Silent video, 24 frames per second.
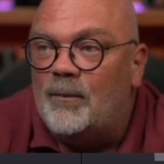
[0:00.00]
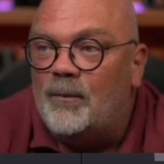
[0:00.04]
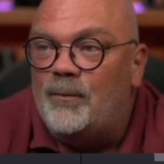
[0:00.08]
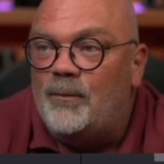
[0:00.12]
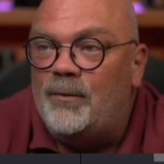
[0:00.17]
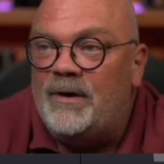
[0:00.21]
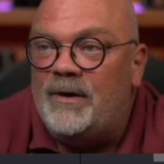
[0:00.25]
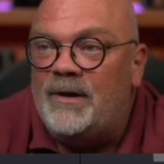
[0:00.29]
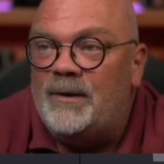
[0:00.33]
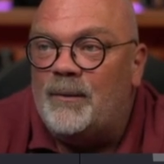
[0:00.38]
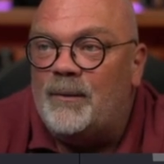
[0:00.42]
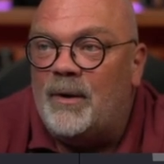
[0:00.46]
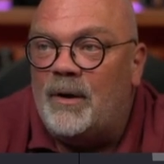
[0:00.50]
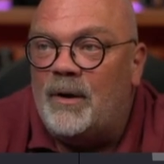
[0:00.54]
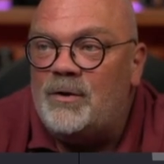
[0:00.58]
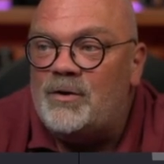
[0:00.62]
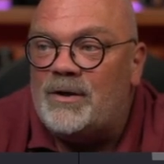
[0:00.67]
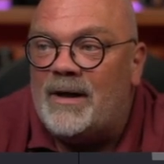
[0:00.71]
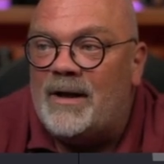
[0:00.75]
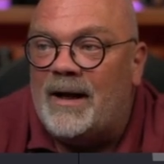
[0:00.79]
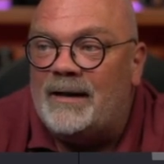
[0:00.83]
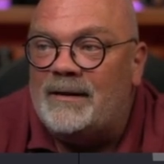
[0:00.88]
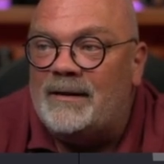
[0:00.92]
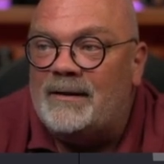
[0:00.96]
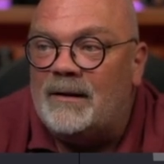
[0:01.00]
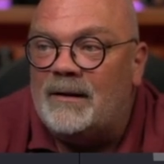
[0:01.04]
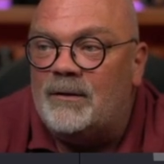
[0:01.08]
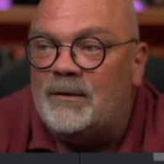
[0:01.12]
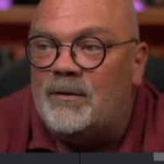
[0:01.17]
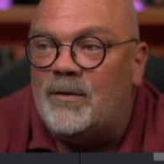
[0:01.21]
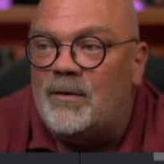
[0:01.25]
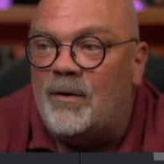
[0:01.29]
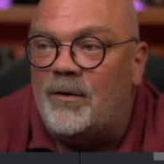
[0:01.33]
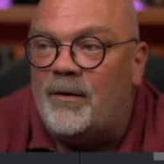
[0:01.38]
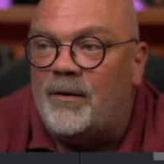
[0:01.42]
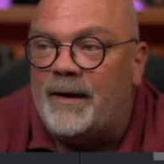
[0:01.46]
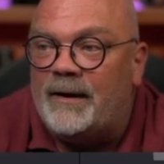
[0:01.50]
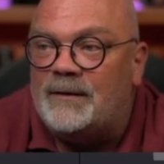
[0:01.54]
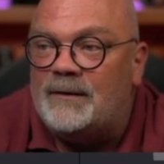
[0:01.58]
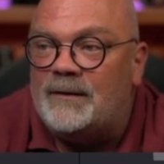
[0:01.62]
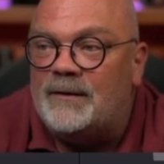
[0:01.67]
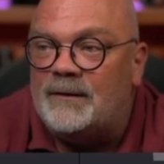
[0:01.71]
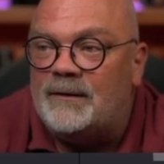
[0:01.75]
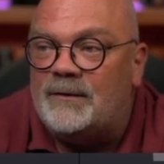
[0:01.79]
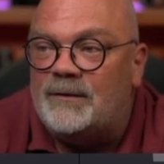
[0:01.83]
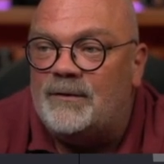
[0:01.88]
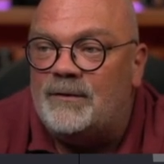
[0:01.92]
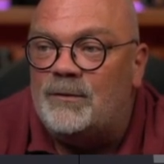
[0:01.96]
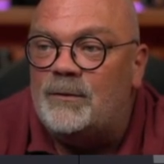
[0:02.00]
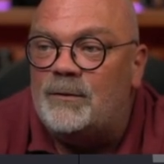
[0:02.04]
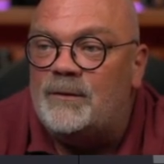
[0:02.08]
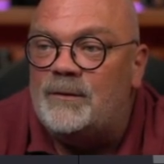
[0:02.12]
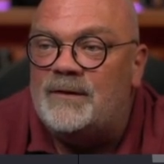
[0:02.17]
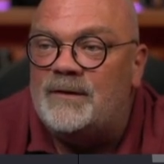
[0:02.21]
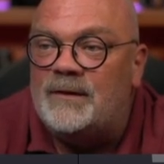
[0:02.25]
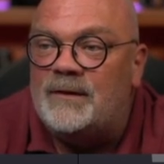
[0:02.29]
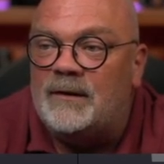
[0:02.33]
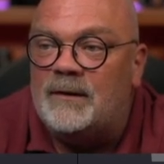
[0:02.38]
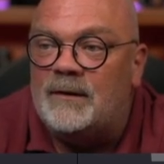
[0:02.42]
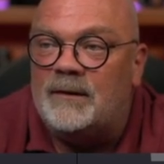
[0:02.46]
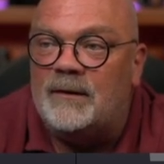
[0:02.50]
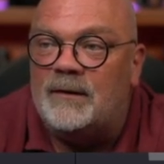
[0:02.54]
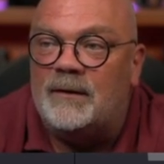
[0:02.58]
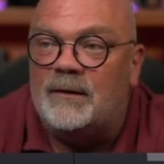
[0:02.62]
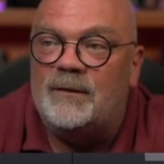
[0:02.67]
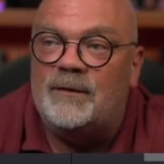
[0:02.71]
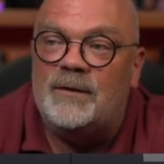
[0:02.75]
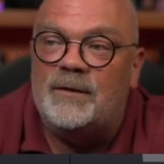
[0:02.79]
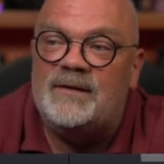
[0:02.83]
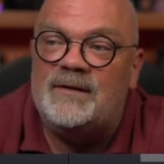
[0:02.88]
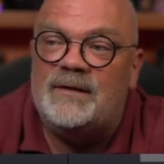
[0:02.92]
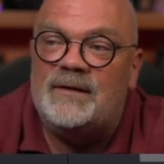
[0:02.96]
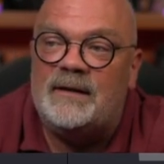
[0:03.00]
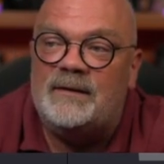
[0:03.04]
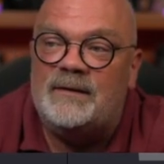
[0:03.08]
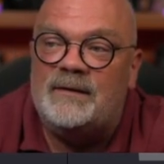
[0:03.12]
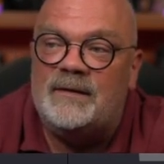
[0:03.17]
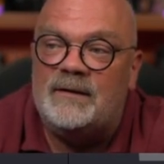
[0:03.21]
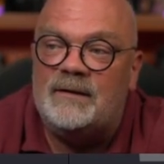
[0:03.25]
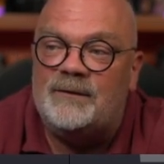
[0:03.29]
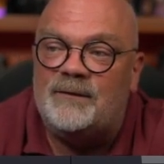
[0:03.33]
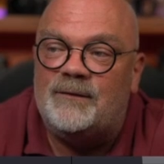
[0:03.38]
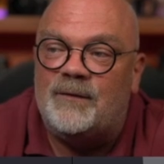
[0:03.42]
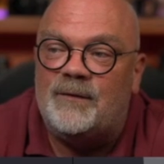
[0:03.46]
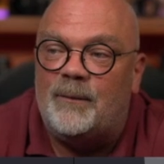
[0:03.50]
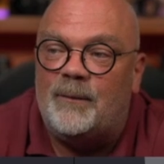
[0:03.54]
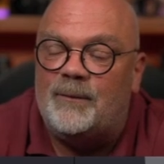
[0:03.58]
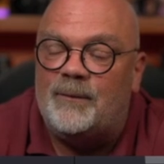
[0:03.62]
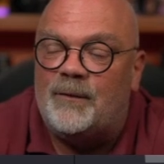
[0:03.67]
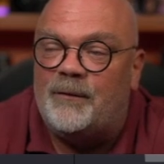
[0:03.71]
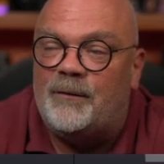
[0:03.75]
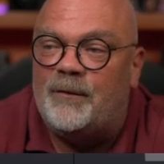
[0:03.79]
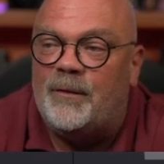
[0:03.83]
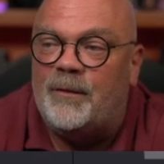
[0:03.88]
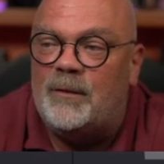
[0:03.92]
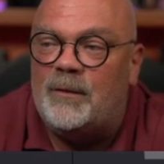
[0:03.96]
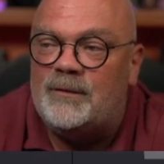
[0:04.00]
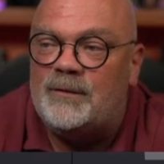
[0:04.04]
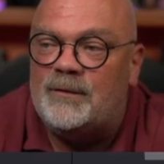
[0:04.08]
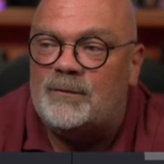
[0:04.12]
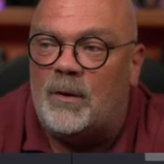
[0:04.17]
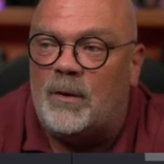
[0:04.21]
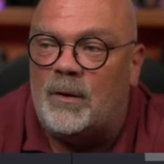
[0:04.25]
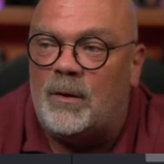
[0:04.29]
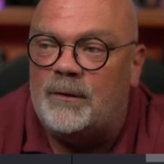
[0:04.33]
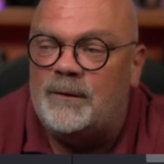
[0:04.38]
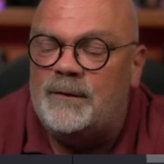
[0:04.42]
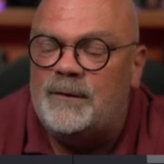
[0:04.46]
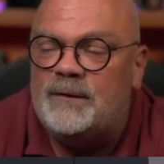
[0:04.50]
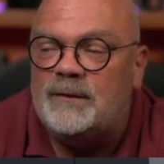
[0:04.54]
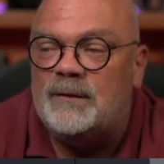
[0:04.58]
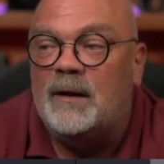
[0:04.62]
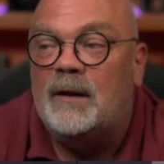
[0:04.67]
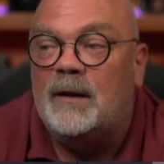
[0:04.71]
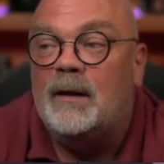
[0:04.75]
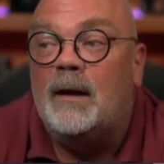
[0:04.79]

pretty much I can correct it using the settings from the first ones